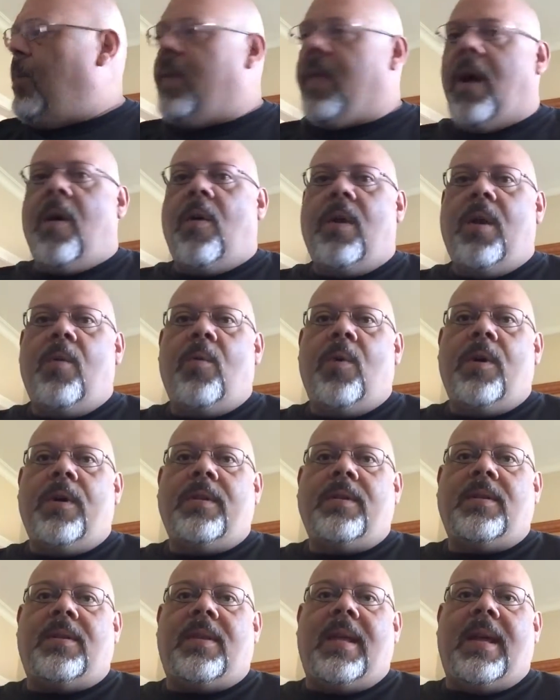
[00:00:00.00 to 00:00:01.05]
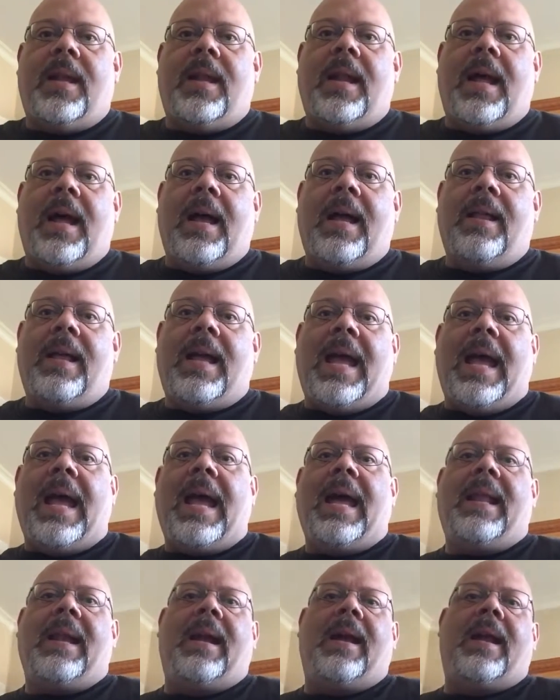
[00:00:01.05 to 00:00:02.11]
were the only ones that I
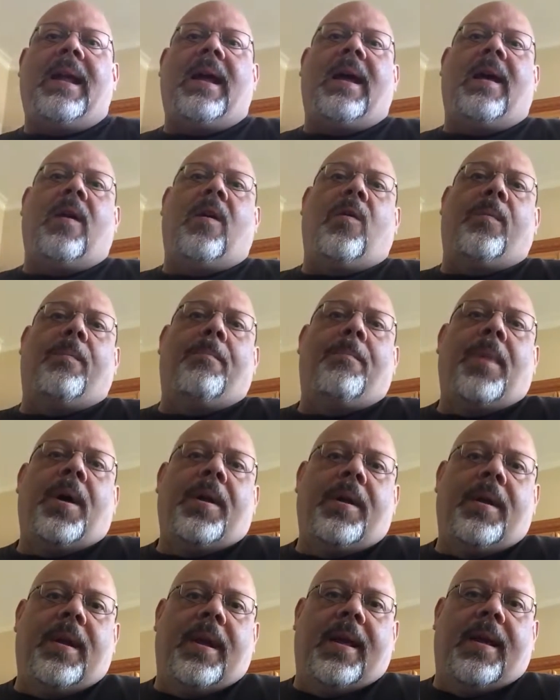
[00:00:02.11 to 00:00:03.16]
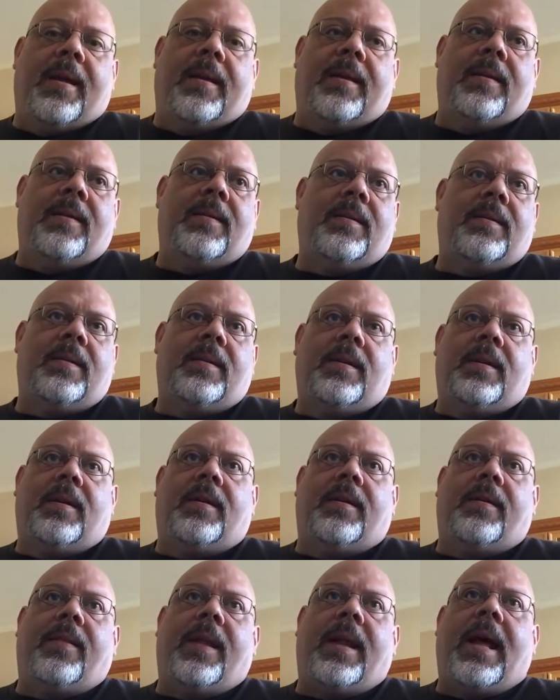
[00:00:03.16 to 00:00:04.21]
had it on Monday
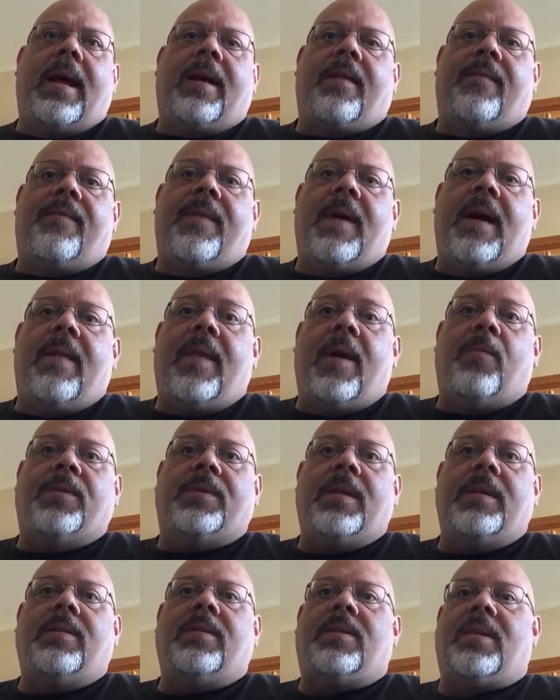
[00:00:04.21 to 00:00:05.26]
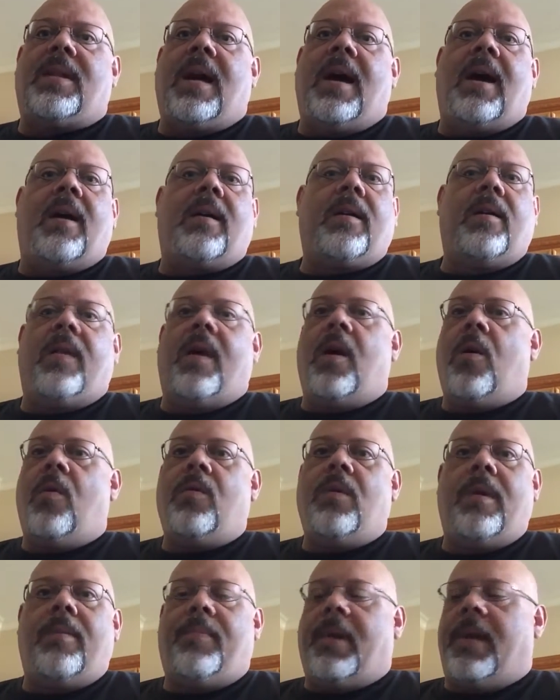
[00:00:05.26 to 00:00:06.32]
that I could find that was in stock. The
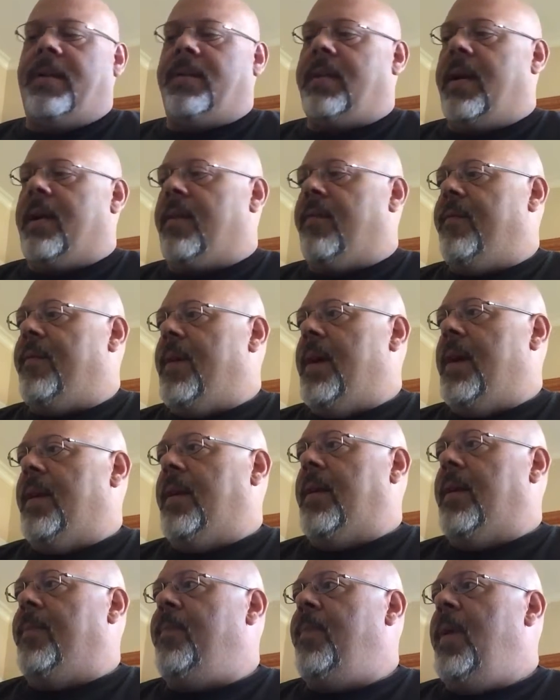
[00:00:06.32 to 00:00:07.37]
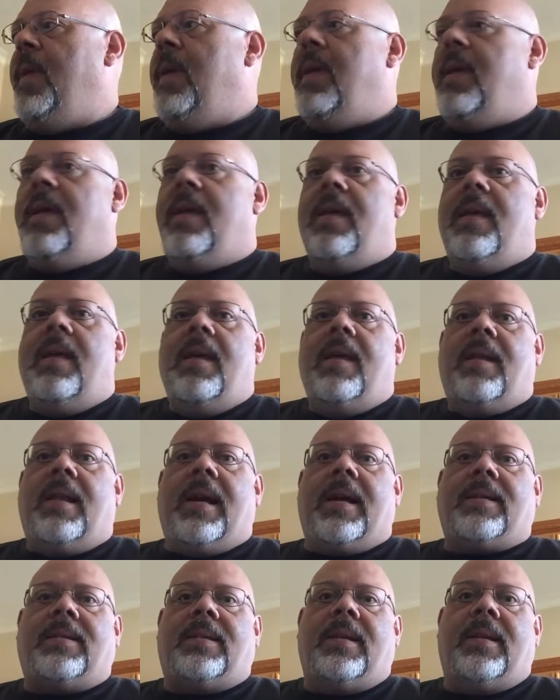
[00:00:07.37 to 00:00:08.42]
only place I could find it.
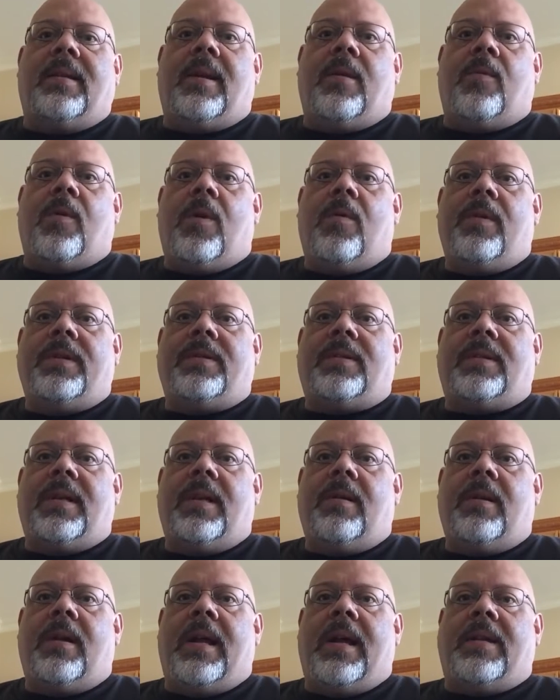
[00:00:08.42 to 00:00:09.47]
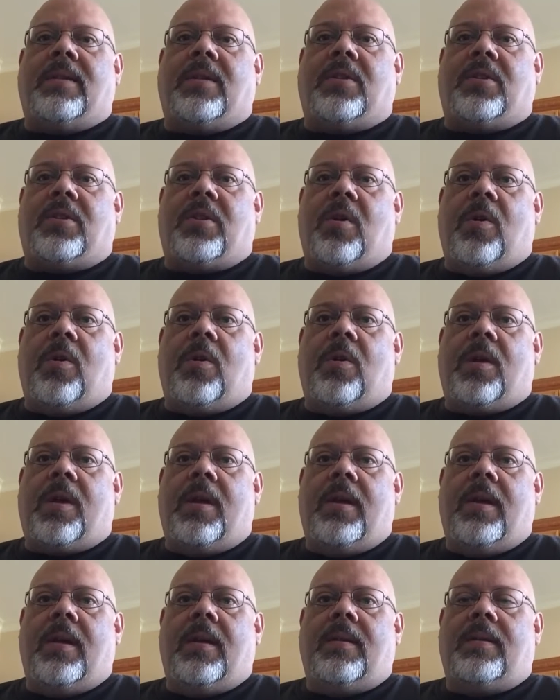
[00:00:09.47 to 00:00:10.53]
Like I said, they were only selling it as a starter
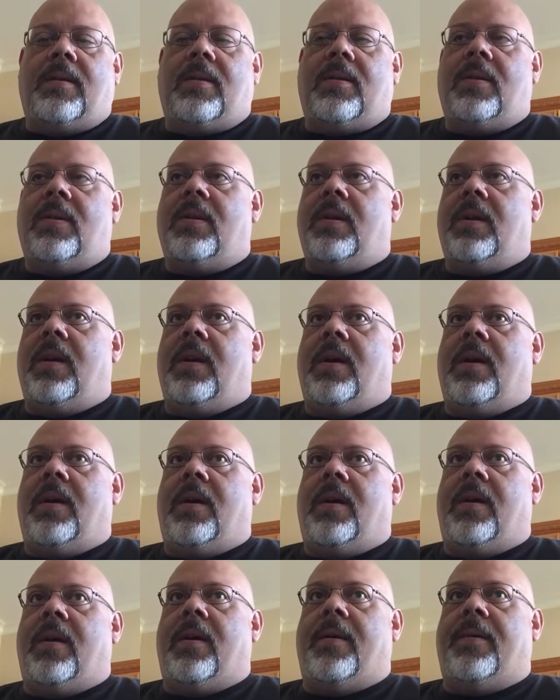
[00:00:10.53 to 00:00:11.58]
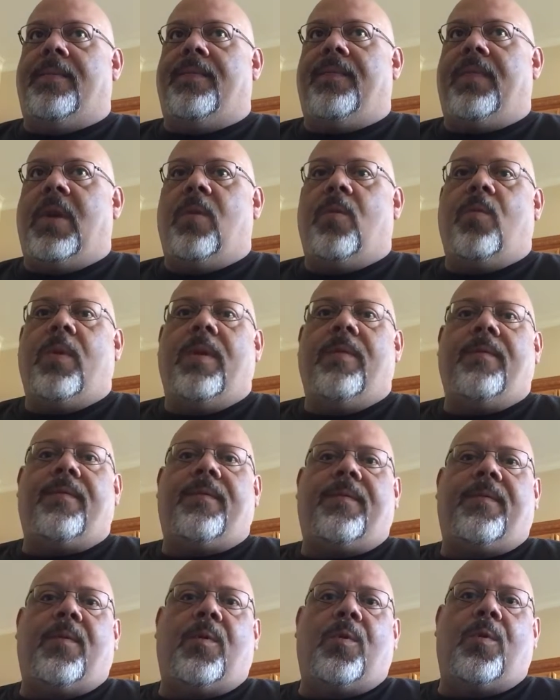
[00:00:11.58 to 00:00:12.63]
kit. It went
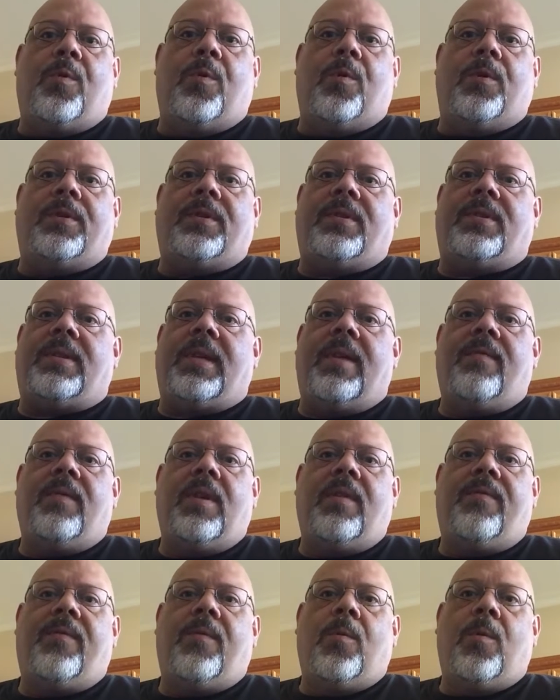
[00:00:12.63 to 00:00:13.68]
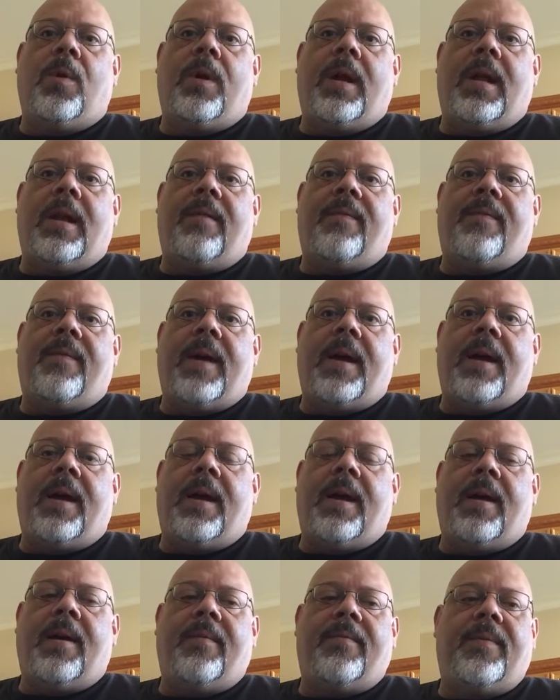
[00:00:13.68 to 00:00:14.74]
for
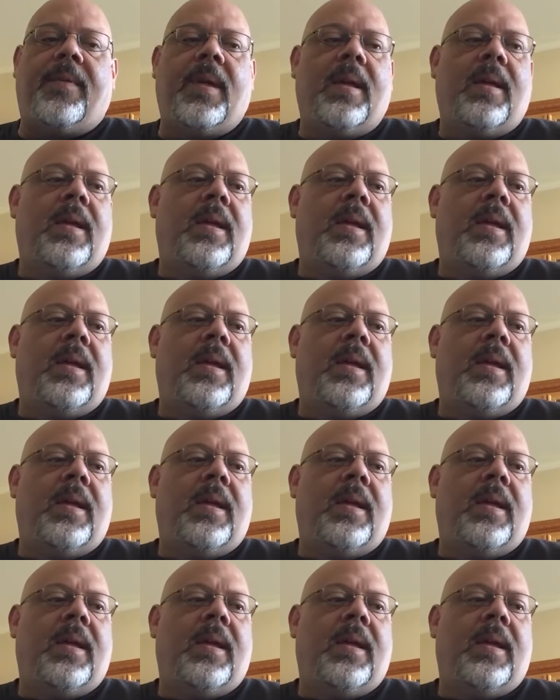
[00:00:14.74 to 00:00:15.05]
$74.95.